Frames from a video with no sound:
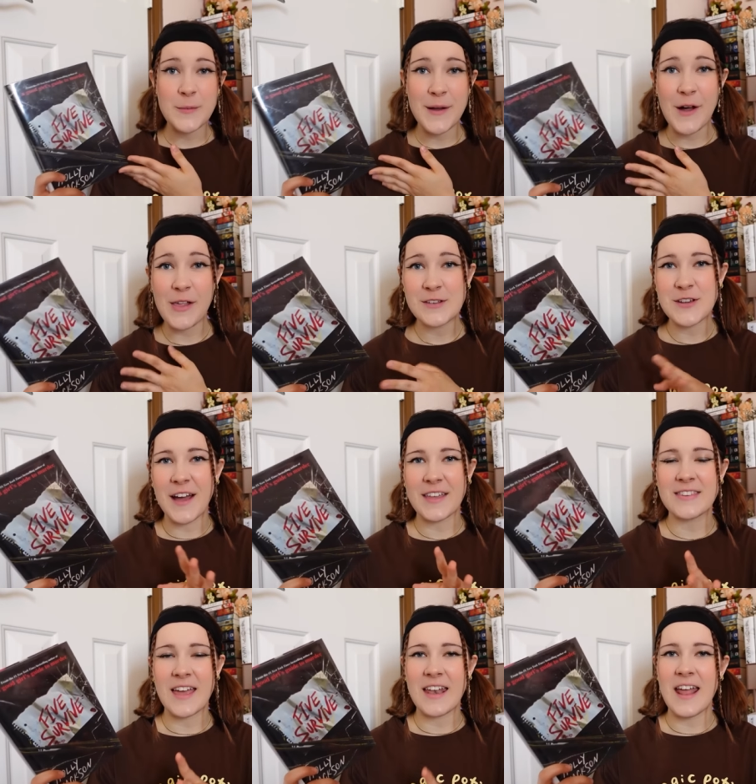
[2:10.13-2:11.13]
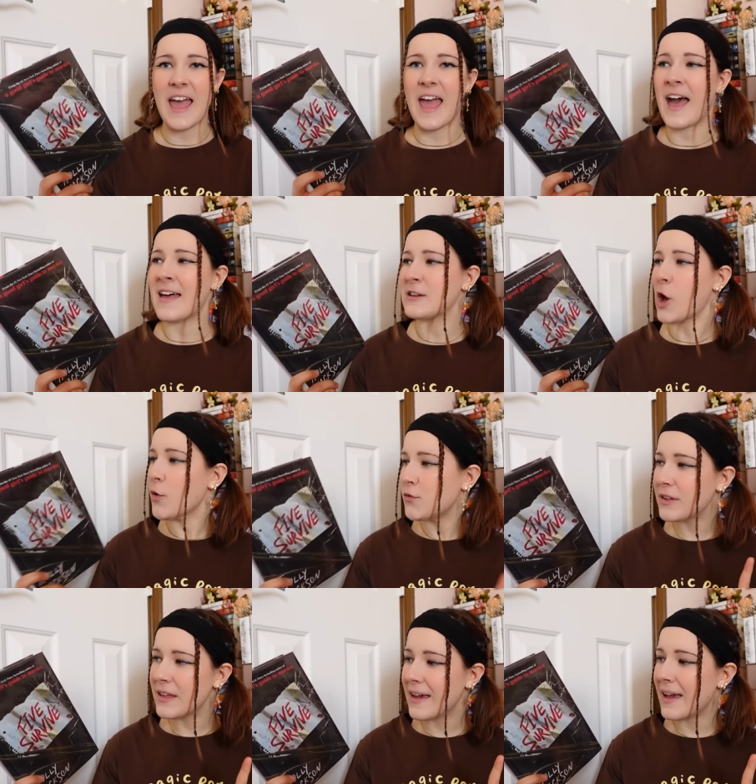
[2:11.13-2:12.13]
by Holly Jackson and
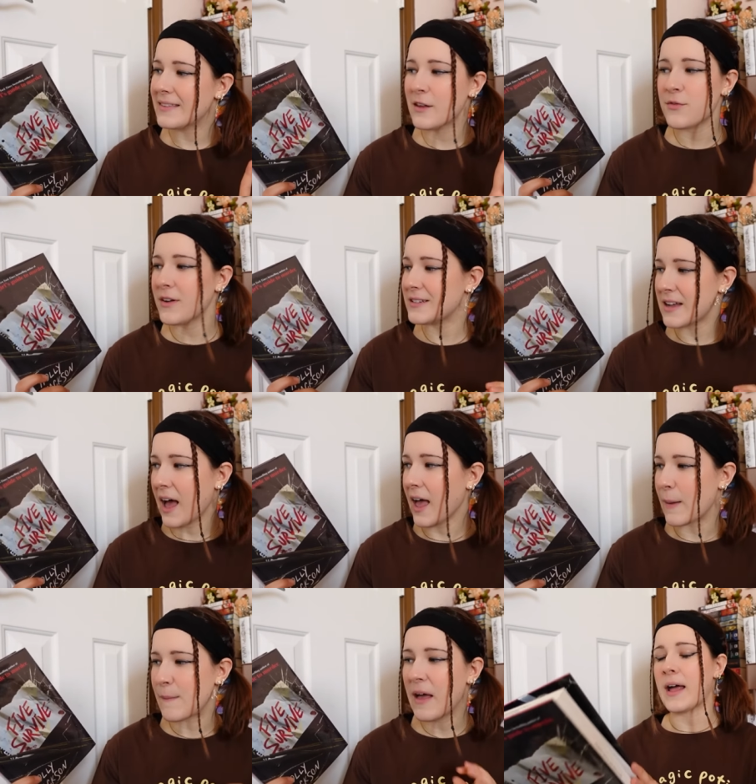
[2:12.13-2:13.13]
hopefully it's a fun time.